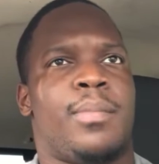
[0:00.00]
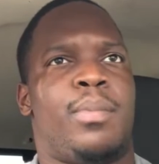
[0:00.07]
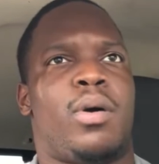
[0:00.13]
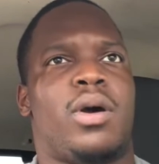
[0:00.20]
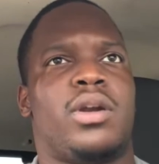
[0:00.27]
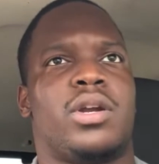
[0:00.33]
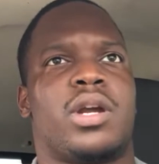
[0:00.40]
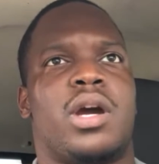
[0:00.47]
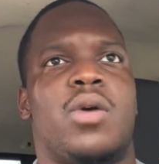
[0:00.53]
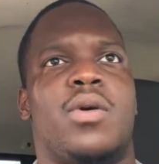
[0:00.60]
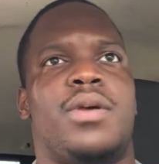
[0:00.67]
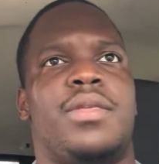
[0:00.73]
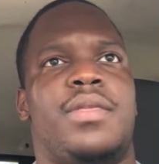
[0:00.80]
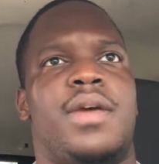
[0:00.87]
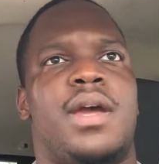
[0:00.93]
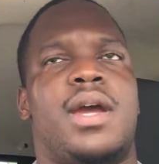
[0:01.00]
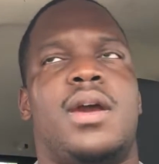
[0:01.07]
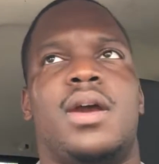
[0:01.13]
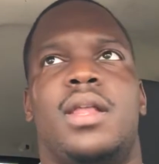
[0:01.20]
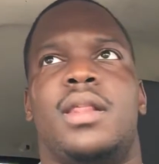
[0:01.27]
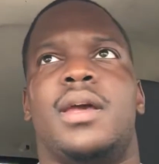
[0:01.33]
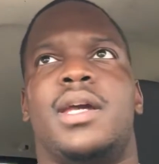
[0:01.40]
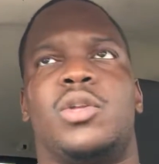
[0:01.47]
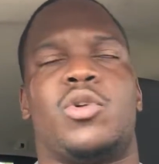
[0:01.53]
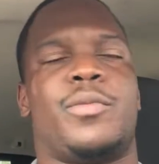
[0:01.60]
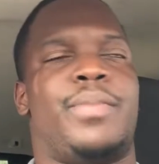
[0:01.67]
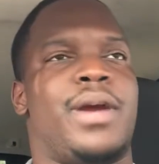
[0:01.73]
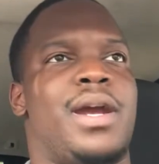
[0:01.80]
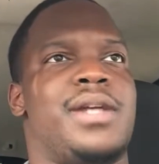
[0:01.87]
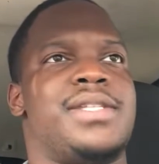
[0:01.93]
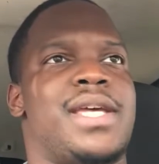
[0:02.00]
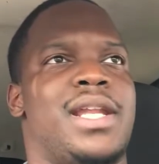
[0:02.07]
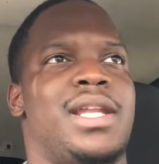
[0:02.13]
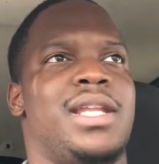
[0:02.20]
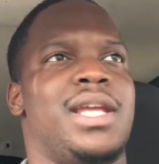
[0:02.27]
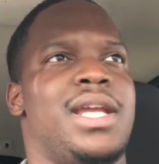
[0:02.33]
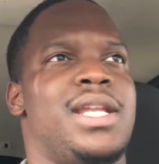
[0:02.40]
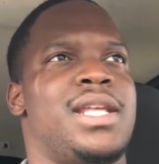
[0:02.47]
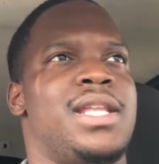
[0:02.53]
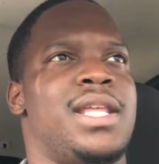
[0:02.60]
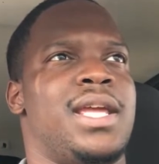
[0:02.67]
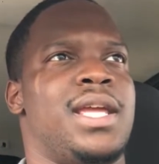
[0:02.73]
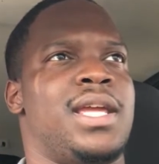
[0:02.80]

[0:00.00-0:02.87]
partner go in there and look at the repairs that it needed,